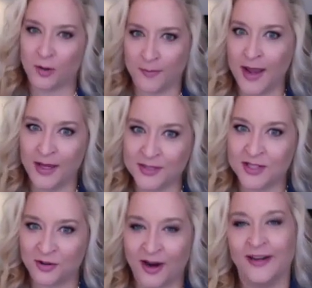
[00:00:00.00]
your makeup's
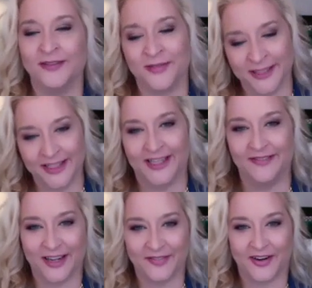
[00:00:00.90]
so great. I'm like, yeah,
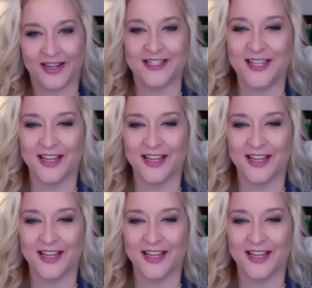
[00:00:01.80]
makeup artist.